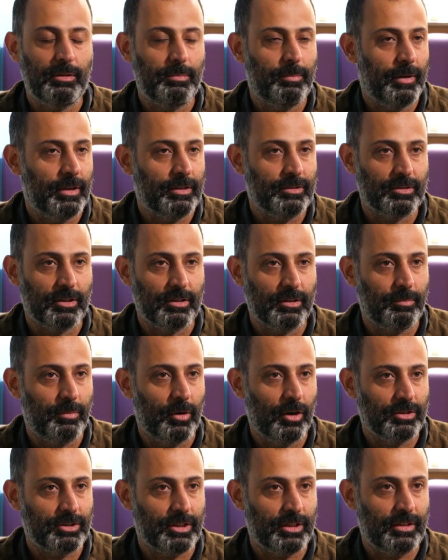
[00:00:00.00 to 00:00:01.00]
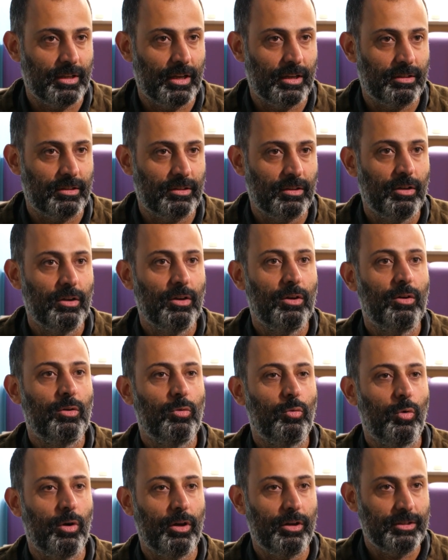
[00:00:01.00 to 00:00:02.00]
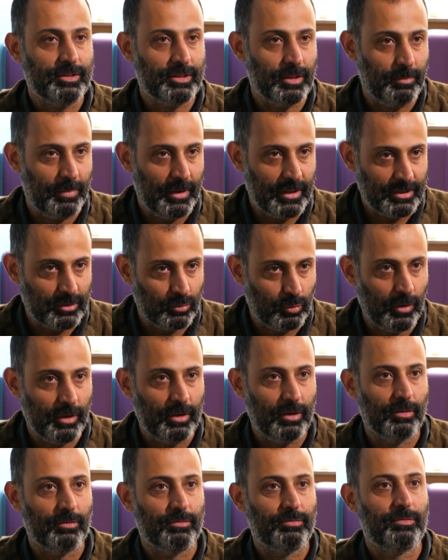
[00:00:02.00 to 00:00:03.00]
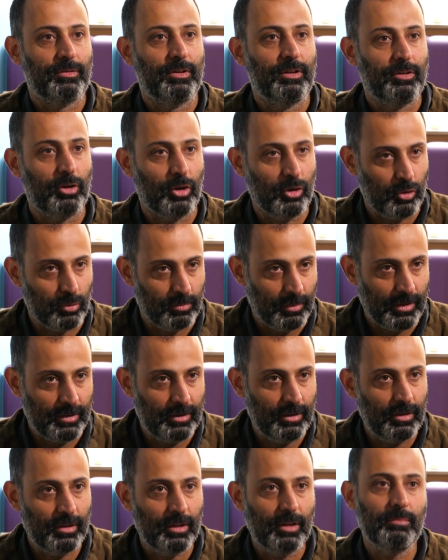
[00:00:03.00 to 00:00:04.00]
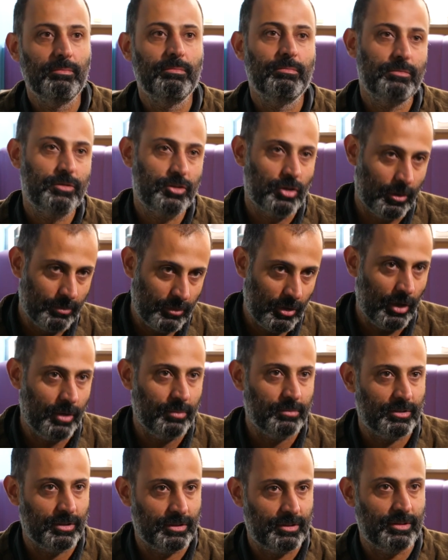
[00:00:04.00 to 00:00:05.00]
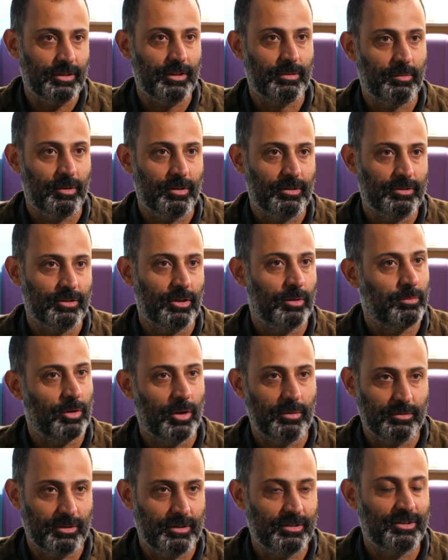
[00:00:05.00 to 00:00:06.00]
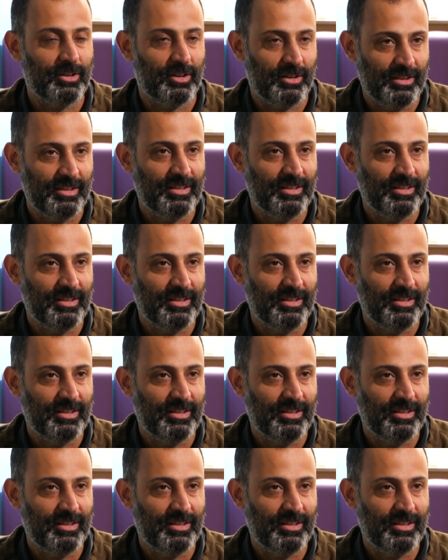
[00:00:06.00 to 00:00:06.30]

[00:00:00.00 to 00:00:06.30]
Depends on the project, that what is the best way of documenting them. Sometimes it's cinema, sometimes it's not.